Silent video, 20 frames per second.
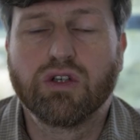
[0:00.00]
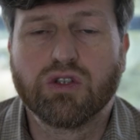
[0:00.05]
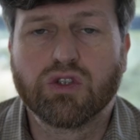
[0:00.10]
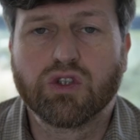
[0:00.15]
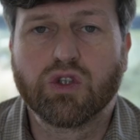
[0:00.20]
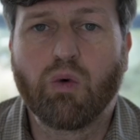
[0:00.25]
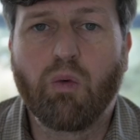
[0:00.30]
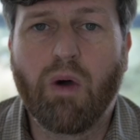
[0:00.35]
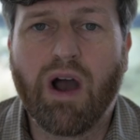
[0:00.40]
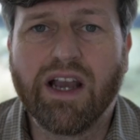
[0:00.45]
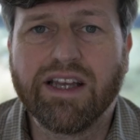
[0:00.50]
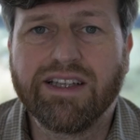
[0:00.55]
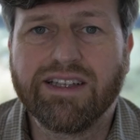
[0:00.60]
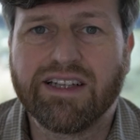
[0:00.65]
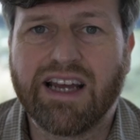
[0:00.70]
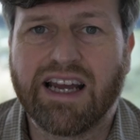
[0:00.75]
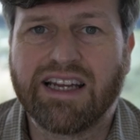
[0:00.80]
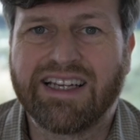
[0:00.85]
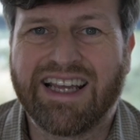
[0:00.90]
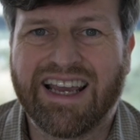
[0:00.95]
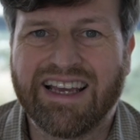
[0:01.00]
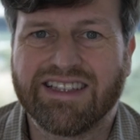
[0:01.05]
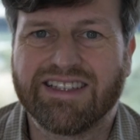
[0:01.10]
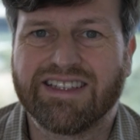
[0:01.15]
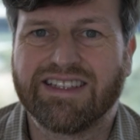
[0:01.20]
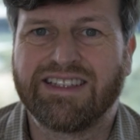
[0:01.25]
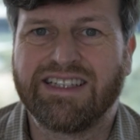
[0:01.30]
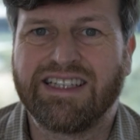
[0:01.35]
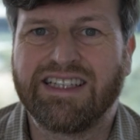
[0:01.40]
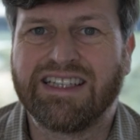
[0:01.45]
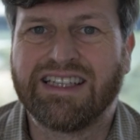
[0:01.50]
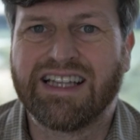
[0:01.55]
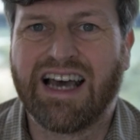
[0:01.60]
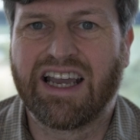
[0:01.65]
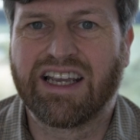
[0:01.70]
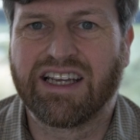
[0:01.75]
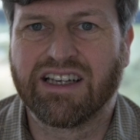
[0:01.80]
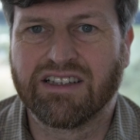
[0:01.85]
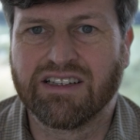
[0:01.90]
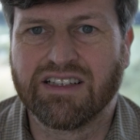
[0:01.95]
So why did I get the
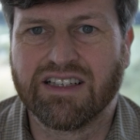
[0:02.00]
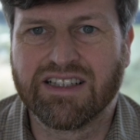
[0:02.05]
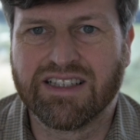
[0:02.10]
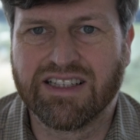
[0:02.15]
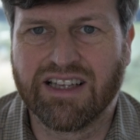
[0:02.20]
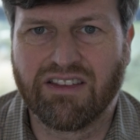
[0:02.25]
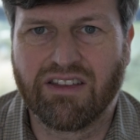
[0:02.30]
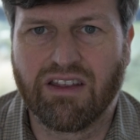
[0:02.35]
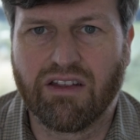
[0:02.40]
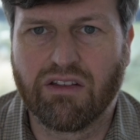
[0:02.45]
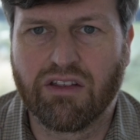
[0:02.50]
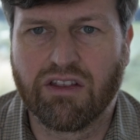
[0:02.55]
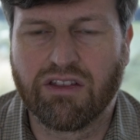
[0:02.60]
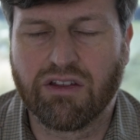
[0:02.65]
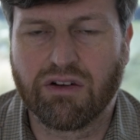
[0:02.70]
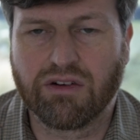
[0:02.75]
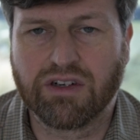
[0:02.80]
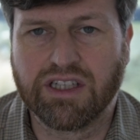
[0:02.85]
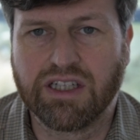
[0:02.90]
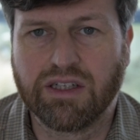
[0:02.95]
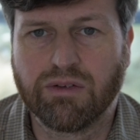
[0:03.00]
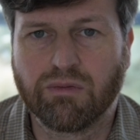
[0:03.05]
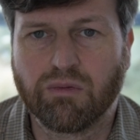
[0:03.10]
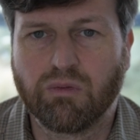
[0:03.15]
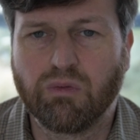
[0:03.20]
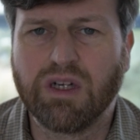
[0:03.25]
Nikon Z30?